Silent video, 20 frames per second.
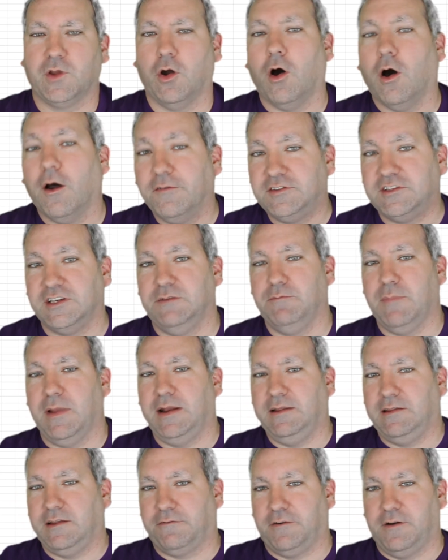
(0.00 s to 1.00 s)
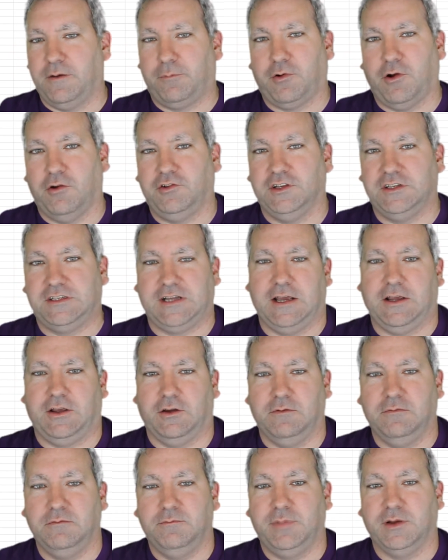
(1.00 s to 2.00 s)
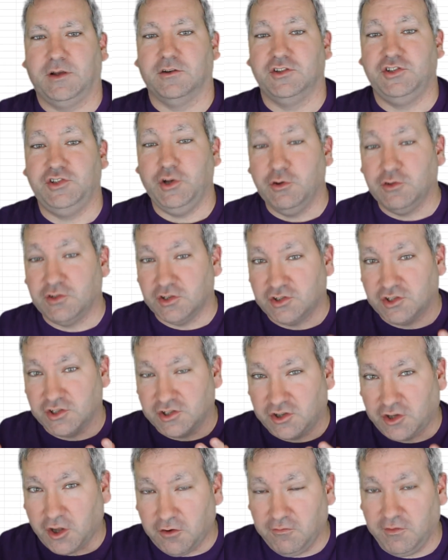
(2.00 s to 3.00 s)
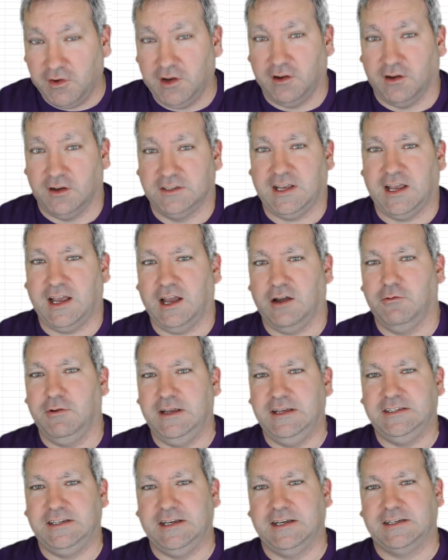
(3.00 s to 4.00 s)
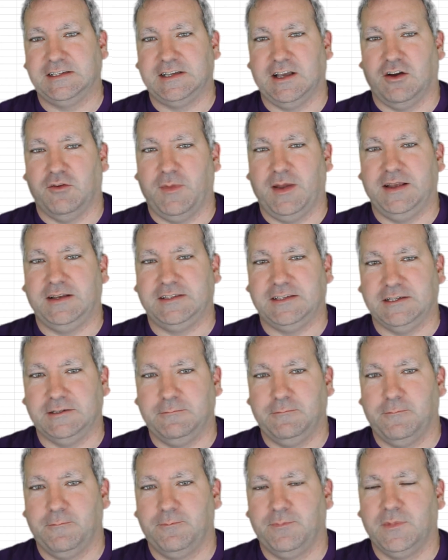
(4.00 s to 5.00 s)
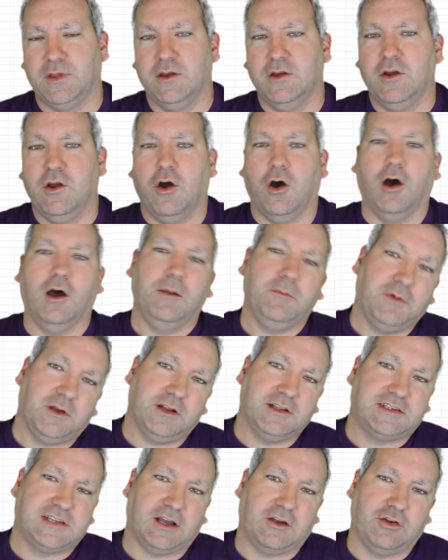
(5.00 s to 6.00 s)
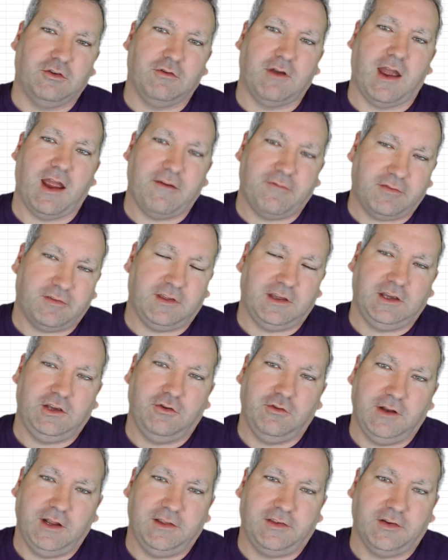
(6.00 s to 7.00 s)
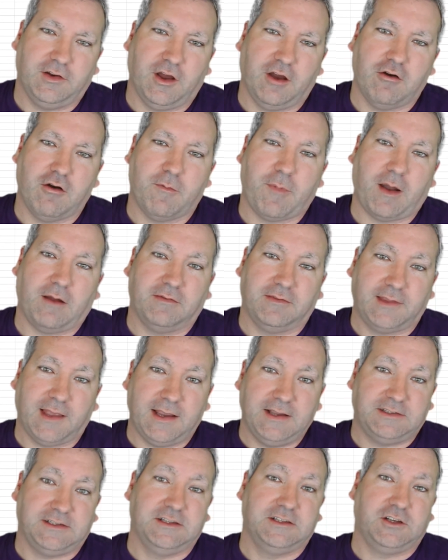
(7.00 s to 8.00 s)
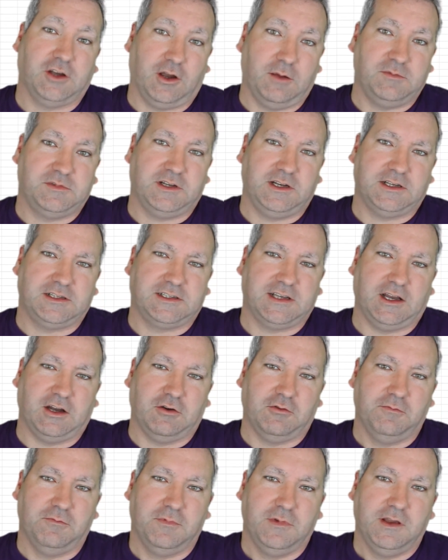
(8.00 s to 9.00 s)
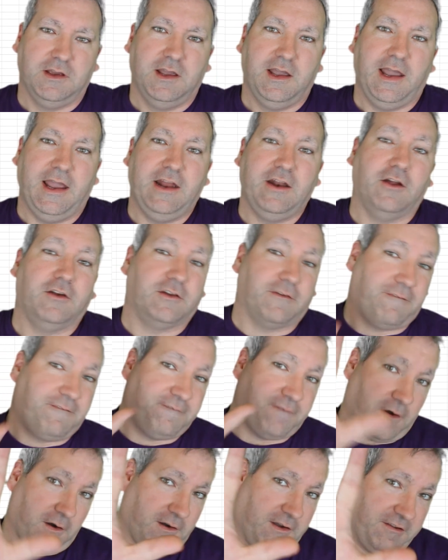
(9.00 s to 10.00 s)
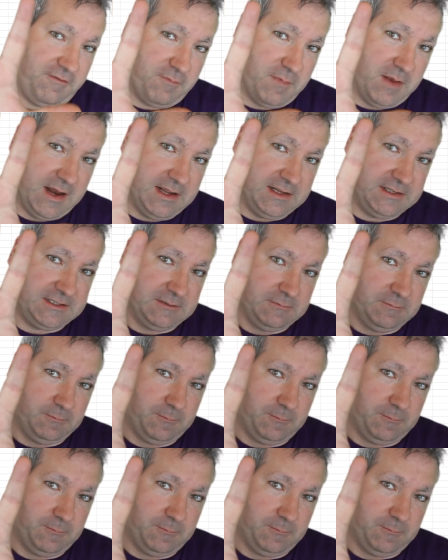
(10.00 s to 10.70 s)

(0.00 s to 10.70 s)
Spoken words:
I've seen many different approaches taken because users just don't realise how easy Excel makes it. I'm going to tell you everything you need to know about dates and times in Excel in under 5 minutes.